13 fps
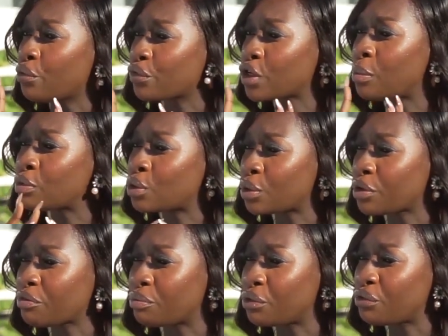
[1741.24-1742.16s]
sort
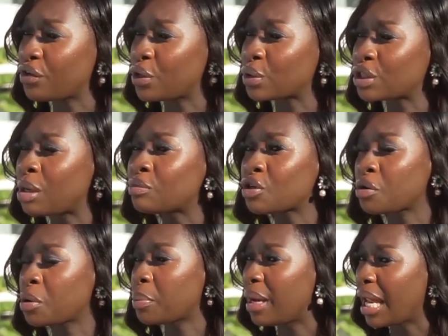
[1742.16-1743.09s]
of movie or some sort
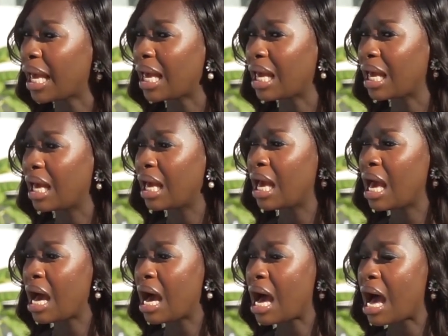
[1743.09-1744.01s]
of play.
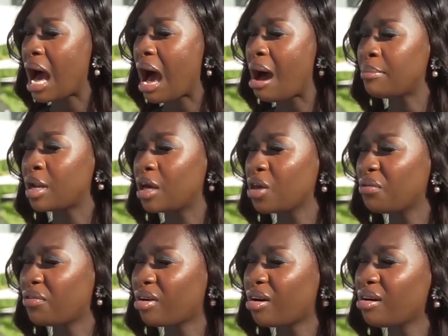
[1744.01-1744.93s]
You
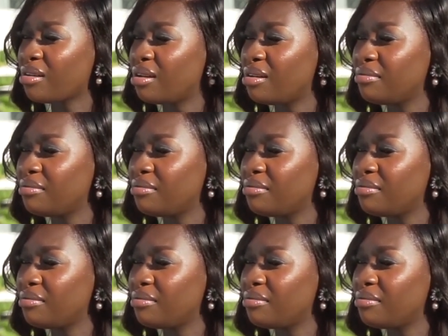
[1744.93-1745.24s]
forgot it,